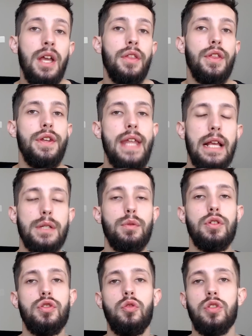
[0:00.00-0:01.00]
The next
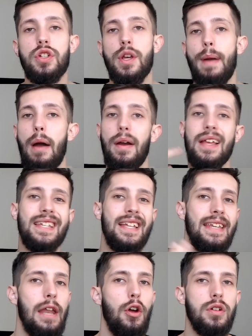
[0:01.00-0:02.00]
one to talk to you about is
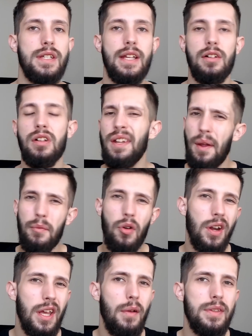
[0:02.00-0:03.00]
Nanoxidil. Now, I'm
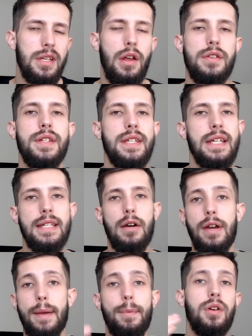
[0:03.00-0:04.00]
not going to go into loads of detail
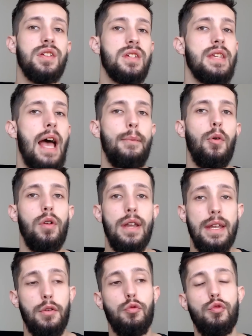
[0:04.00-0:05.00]
here because Sam already
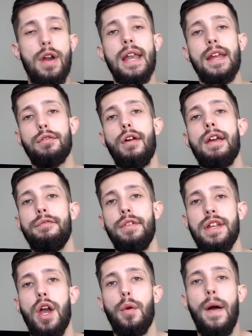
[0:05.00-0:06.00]
did a really great
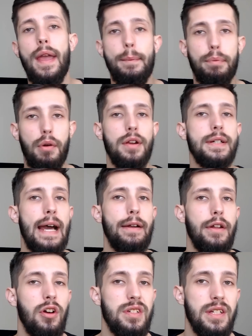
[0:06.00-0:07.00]
video where he broke down
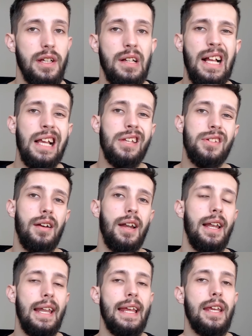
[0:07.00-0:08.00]
Nanoxidil, so I'm
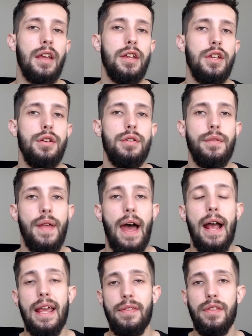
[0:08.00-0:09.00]
going to link you
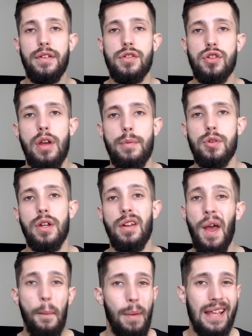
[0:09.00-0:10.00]
that in the description.
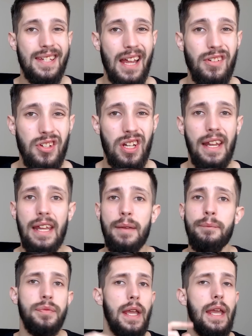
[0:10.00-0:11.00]
But essentially,
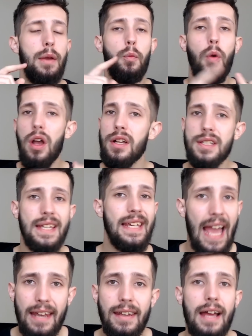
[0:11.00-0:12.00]
it works
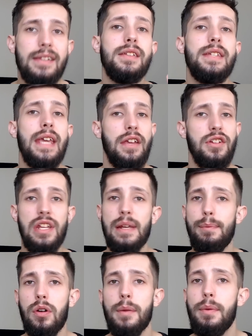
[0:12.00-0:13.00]
again as a DHT
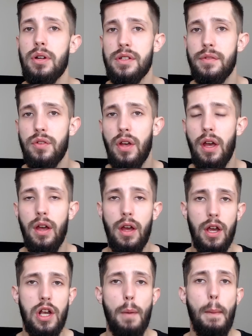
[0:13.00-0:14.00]
blocker because of the
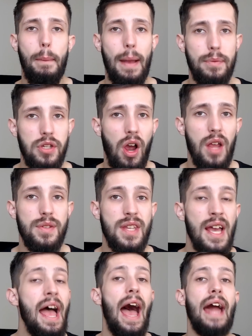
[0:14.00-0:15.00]
copper peptides,
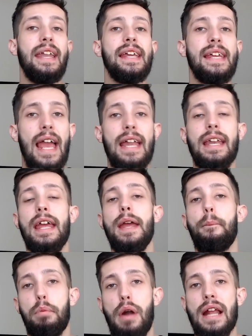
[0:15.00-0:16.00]
and again,
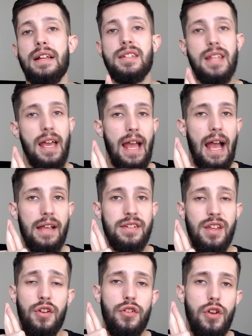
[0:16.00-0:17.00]
it brags that it
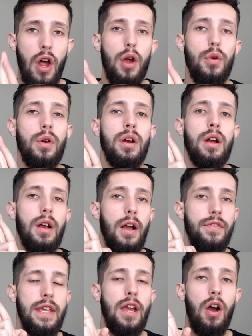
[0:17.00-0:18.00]
has no
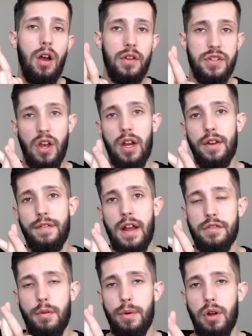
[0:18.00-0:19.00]
of the side
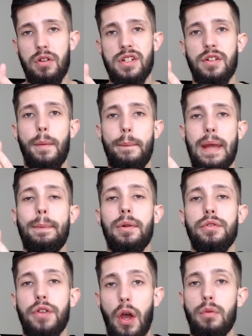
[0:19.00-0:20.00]
effects from Nanoxidil that
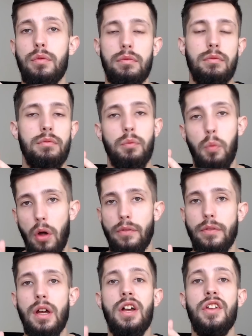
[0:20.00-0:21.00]
people don't
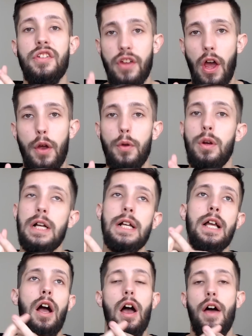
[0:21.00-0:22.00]
want. So
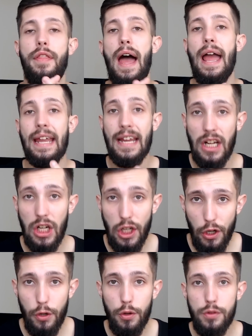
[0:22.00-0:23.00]
that
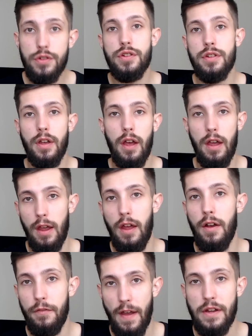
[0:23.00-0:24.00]
includes
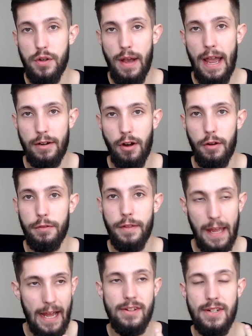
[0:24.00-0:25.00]
facial hair growth.
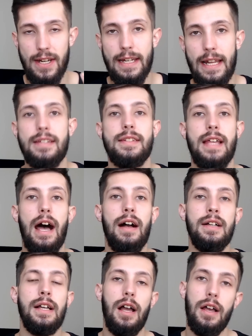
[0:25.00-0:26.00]
It actually lists that.
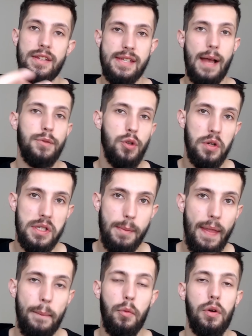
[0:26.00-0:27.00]
Sam talks
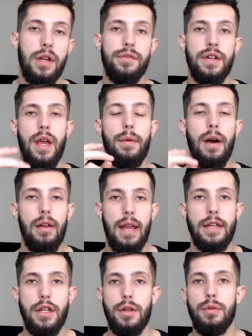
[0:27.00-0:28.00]
about that more in his video. I'll
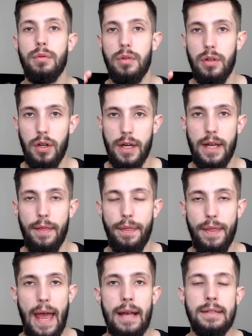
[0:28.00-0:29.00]
let you look at it
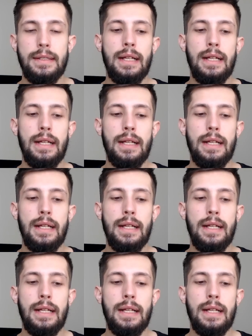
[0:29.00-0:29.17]
there.